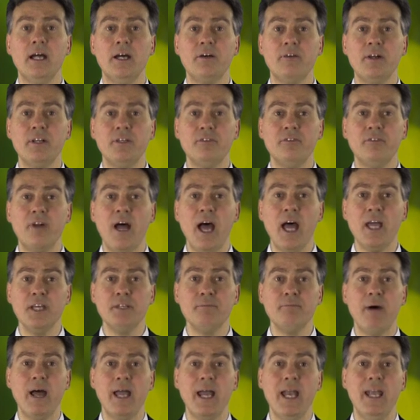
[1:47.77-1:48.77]

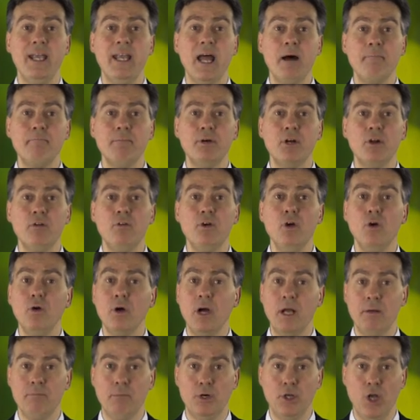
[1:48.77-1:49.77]
characterized by a number of
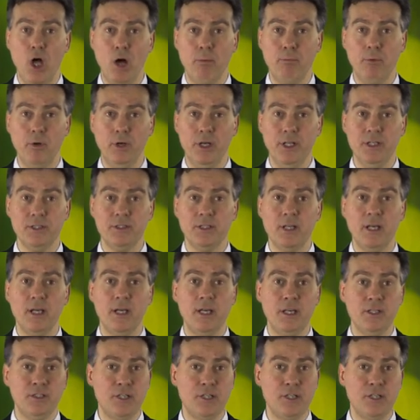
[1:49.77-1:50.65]
local monopolies,